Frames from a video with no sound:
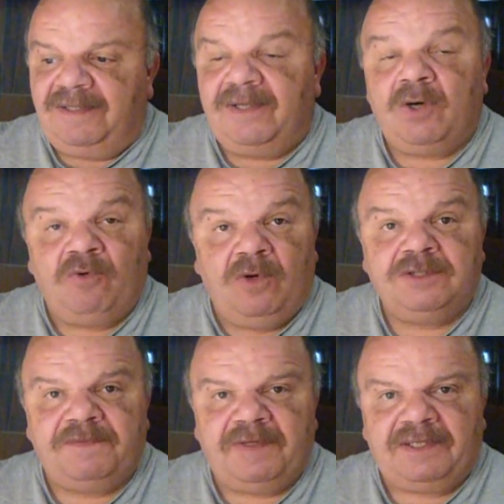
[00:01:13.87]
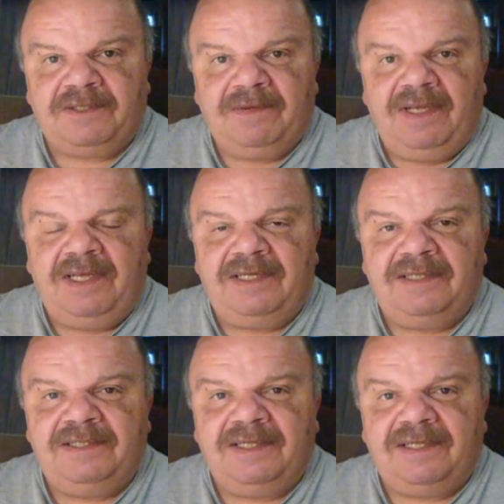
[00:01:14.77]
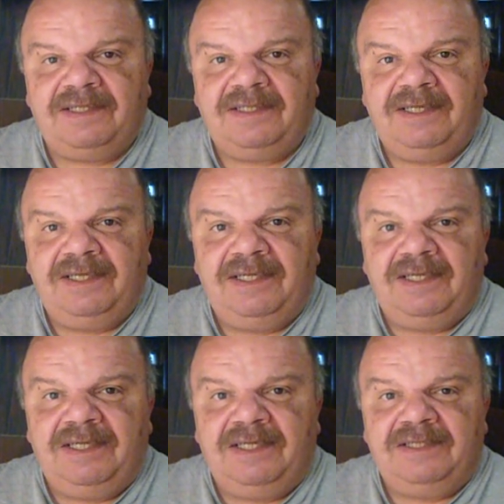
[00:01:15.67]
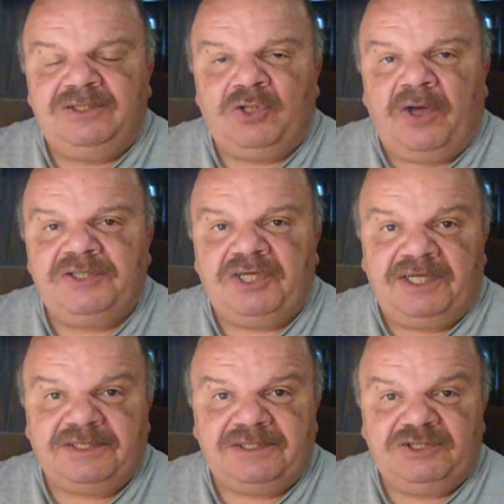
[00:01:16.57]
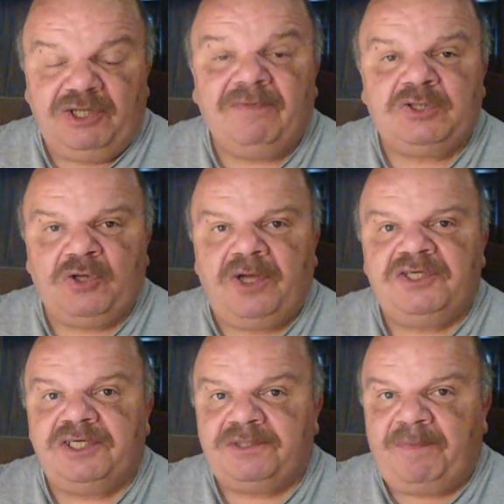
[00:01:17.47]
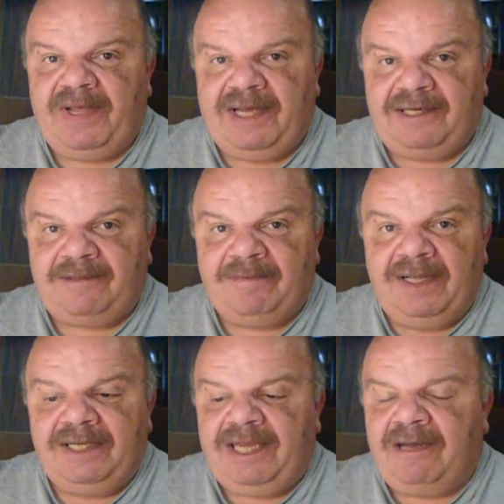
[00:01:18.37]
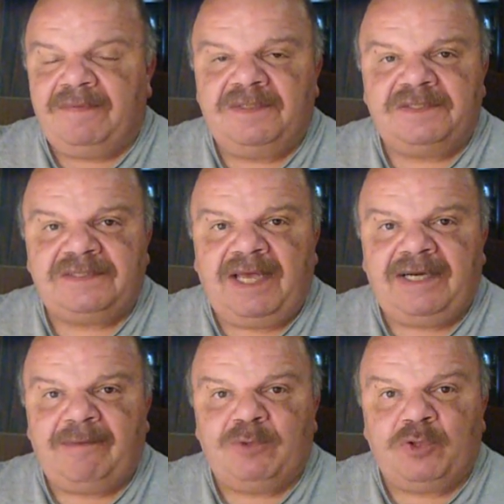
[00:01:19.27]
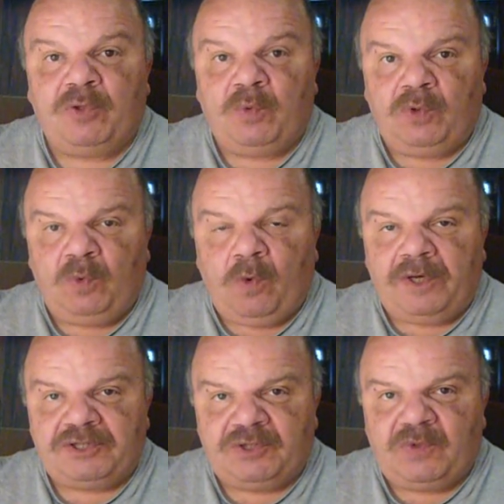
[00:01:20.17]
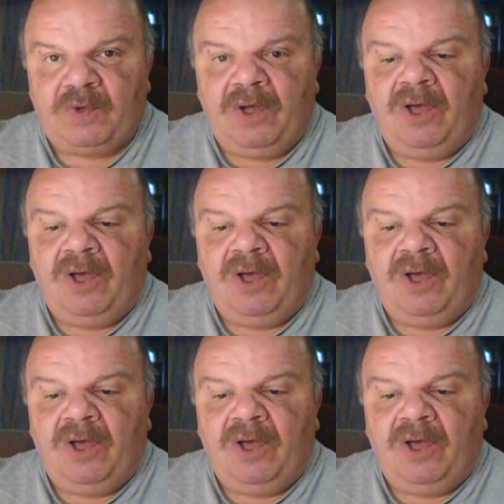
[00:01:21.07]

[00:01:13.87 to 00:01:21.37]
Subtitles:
Theodore Roosevelt, and General George S. Patton carried this sidearm during World War II.